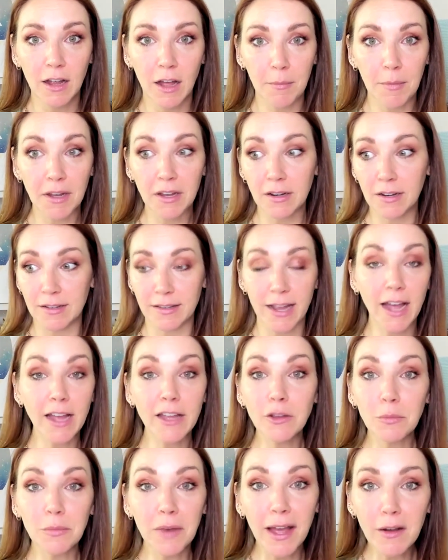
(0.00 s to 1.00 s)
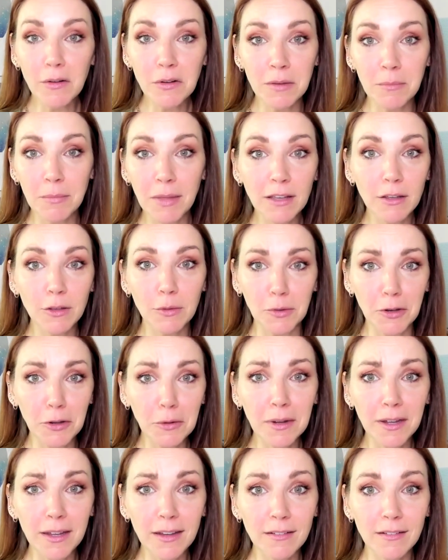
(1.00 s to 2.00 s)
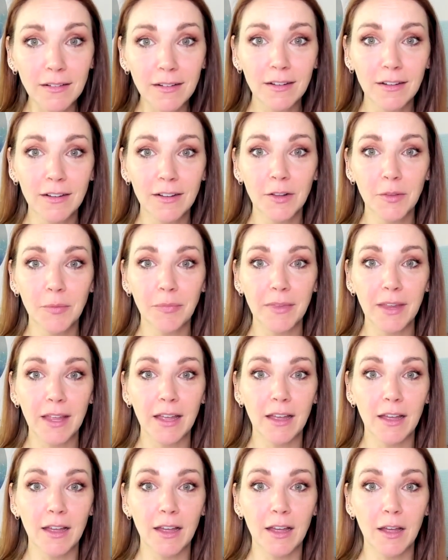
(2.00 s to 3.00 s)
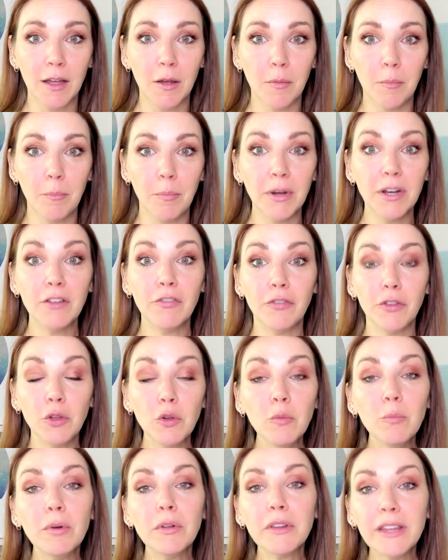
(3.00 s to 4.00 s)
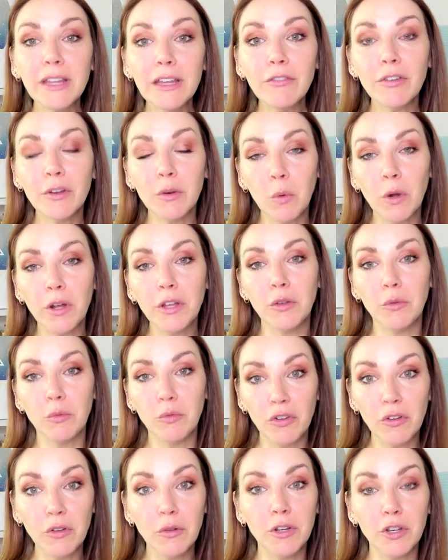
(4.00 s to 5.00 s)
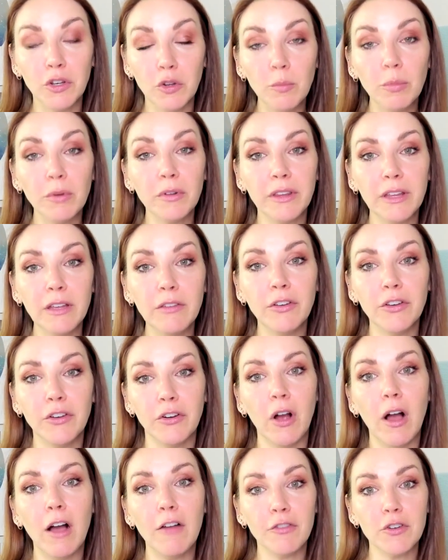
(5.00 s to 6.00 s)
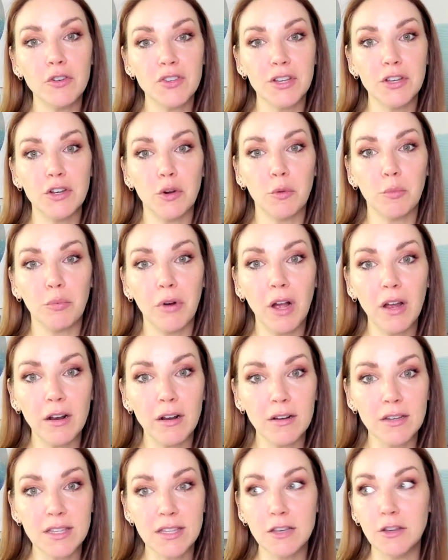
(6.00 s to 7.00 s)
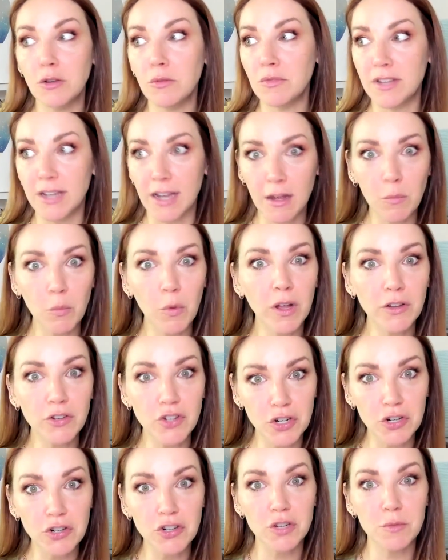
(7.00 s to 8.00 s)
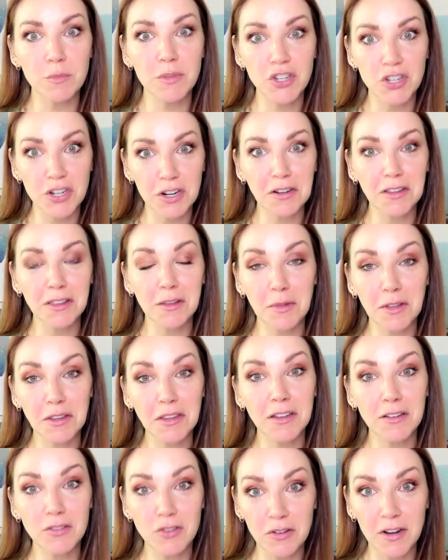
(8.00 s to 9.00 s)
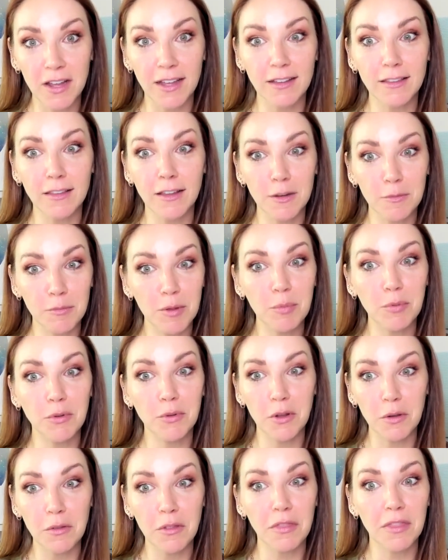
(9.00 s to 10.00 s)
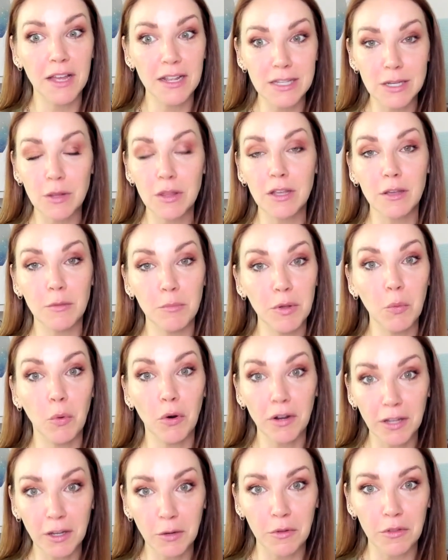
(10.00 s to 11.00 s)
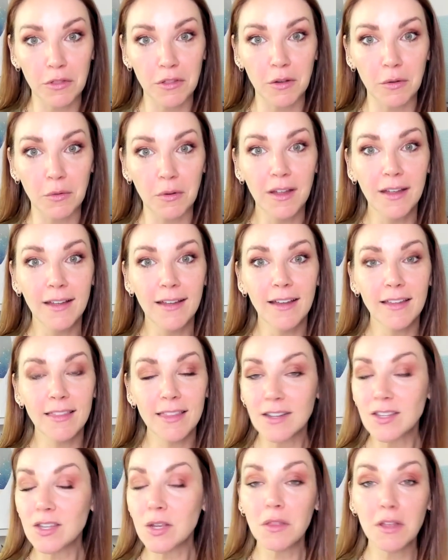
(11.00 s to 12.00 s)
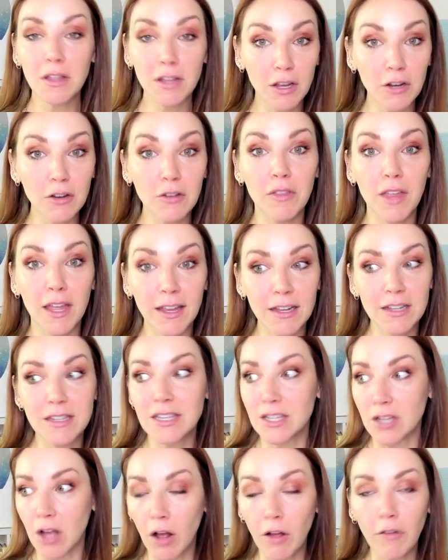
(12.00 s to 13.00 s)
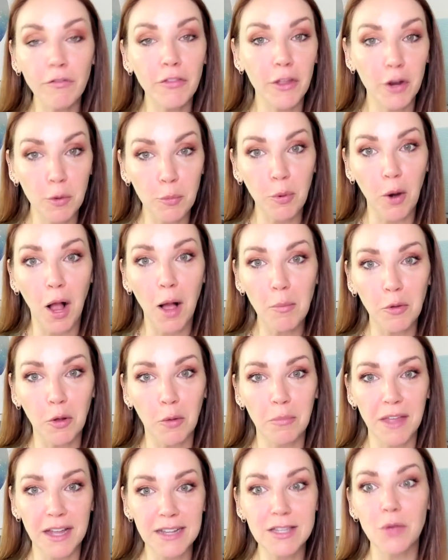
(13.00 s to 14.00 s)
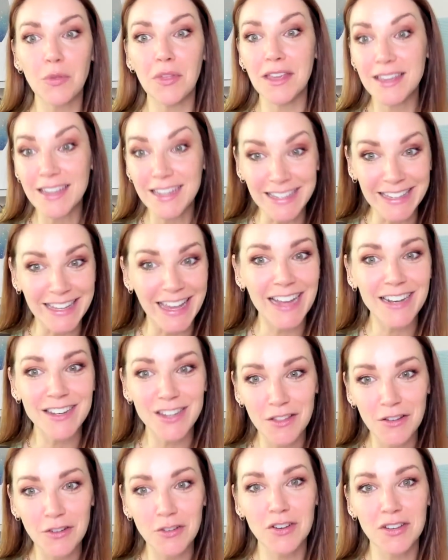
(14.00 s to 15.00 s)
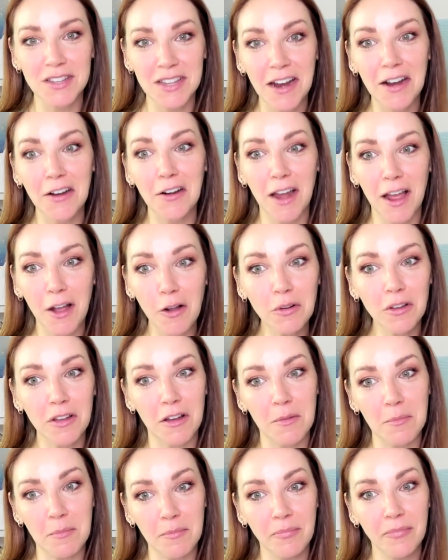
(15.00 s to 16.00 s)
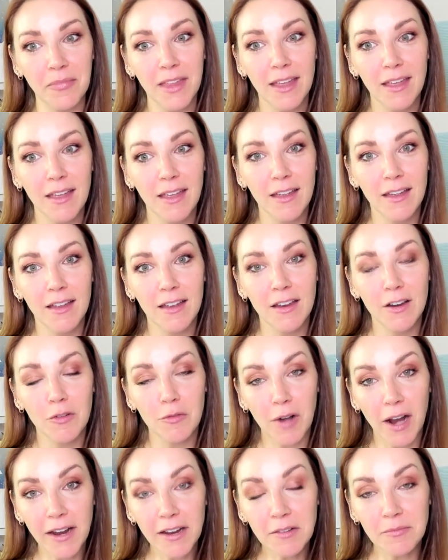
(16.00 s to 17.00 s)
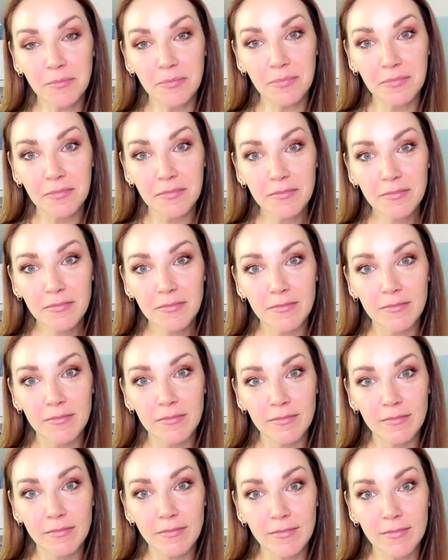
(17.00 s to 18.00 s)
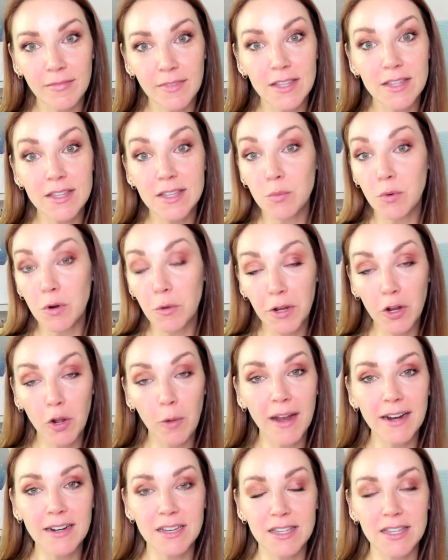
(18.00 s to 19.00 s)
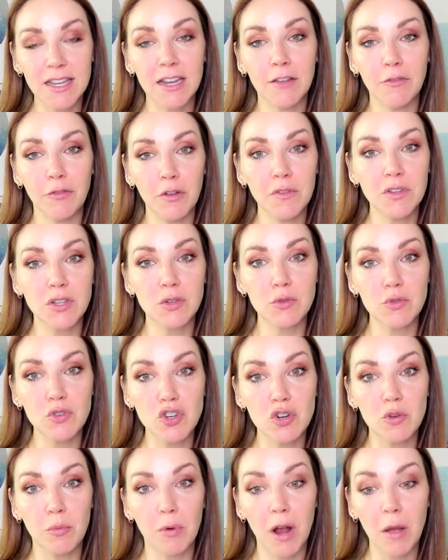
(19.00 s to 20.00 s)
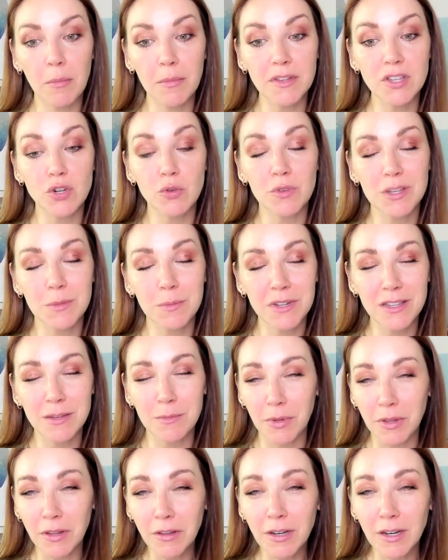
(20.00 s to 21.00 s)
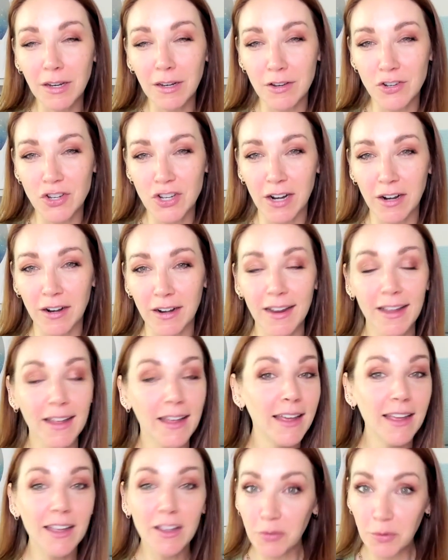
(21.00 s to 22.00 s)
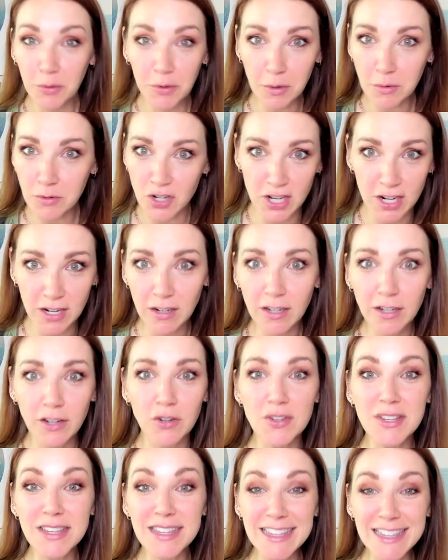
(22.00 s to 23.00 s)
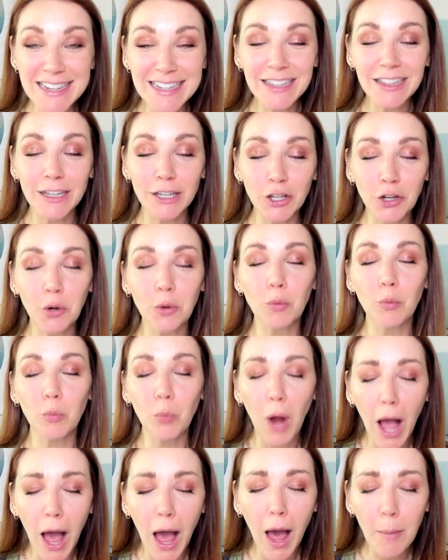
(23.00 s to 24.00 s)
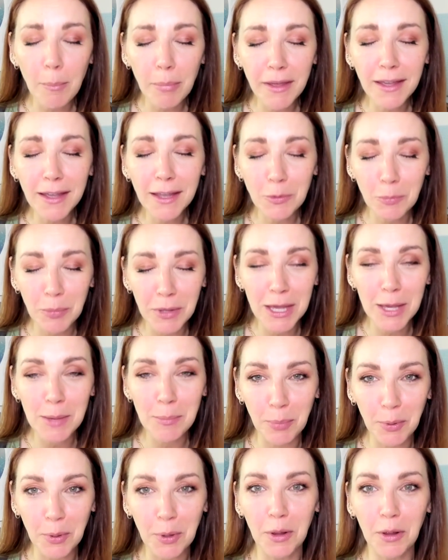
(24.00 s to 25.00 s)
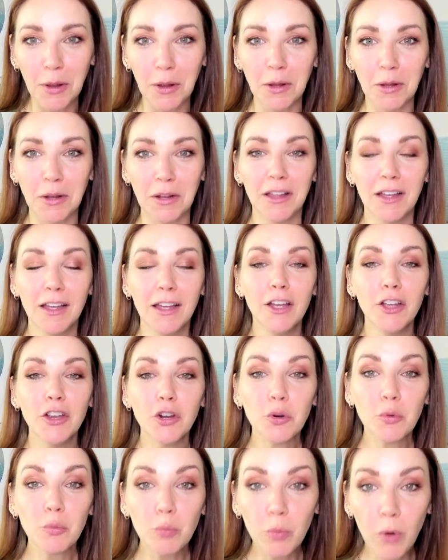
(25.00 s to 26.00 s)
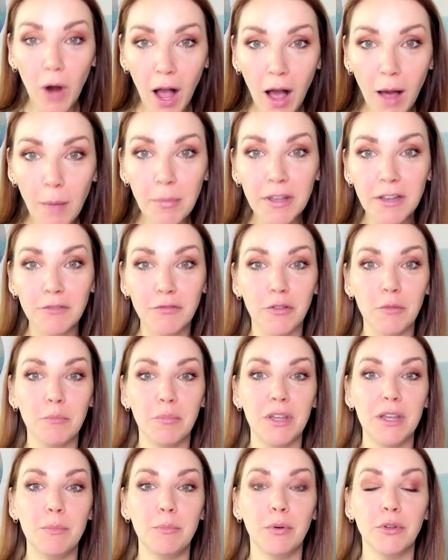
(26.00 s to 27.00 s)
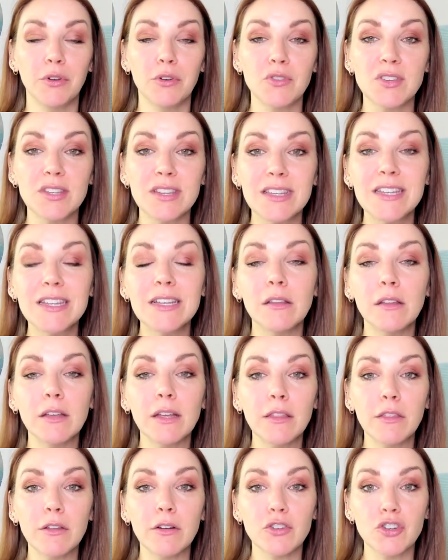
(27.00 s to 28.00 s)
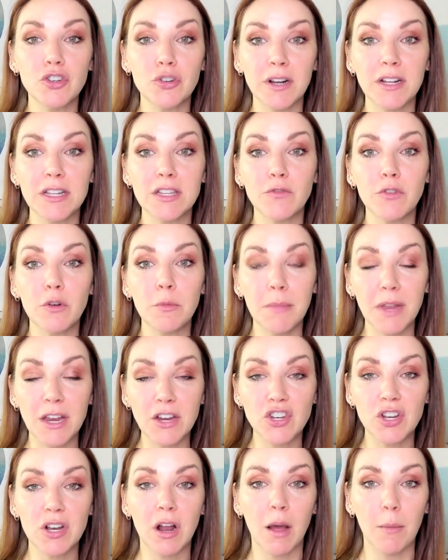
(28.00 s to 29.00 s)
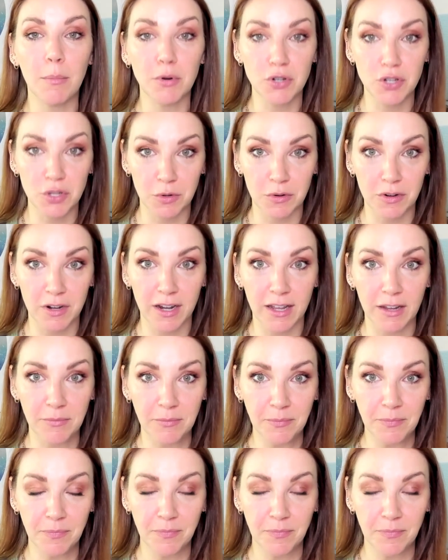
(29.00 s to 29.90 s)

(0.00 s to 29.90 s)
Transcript: I'm not going to tie you down and make you do it. But if you believe in what you do and you believe in your offers and your products, then you damn well sure should be sharing them on the internet and letting people know that that's how they can be working with you. That's how they can they can solve their problem. That's how they can get to their desired outcome. Right? It's where we go back to saying if you have a solution to a problem, it's your responsibility to share it. If you don't share it, you're stealing, you're robbing people. You're robbing from people. You're stealing their transformation opportunity.